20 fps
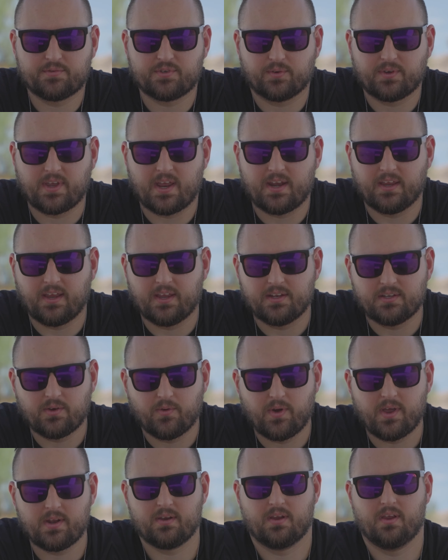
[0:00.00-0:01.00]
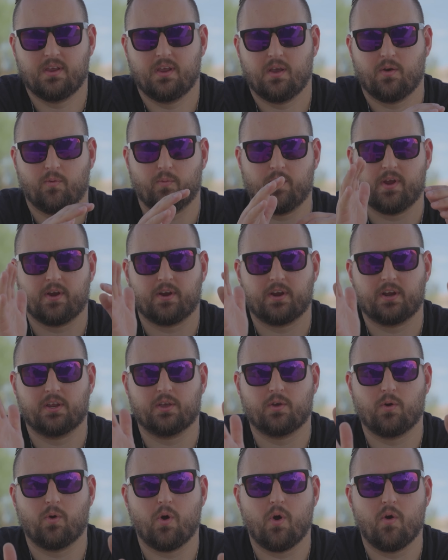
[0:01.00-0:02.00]
So getting into it, we are going
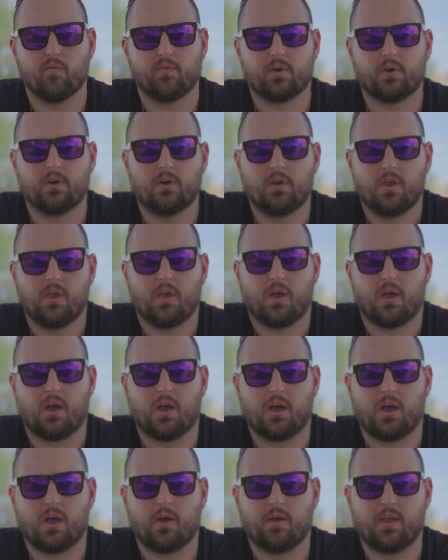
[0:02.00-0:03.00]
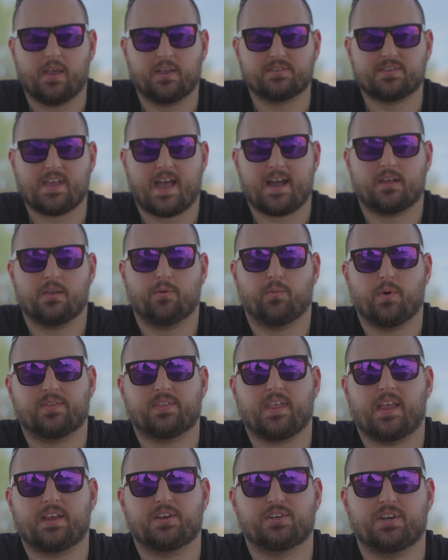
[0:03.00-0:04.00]
to go over exactly
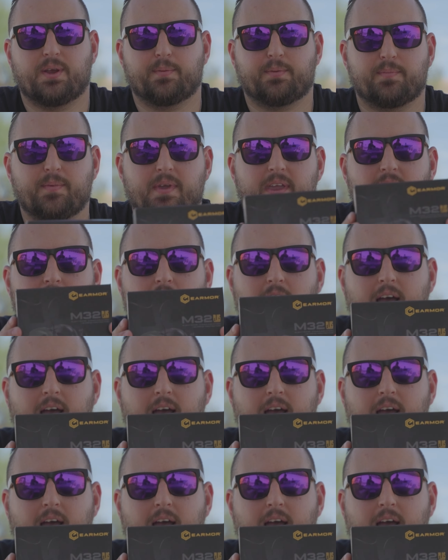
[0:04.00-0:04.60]
what they shipped me.